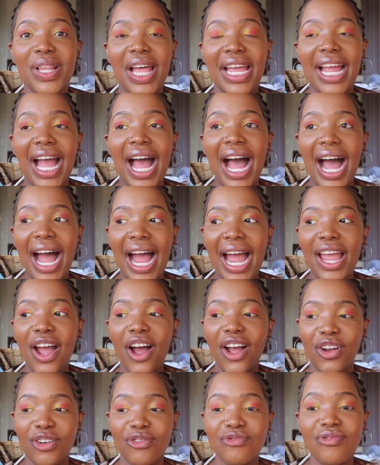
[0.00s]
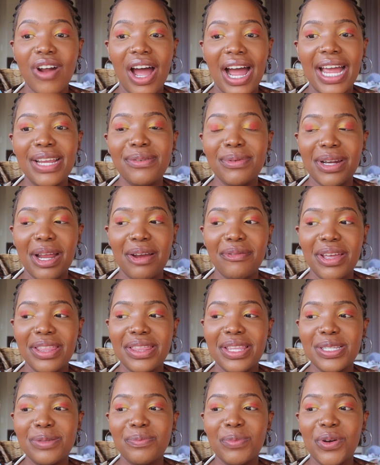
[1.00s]
Like, I cried when I
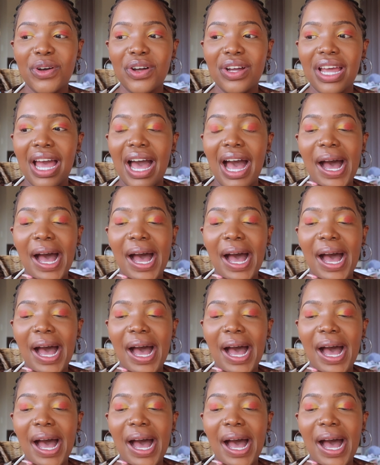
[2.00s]
read this book.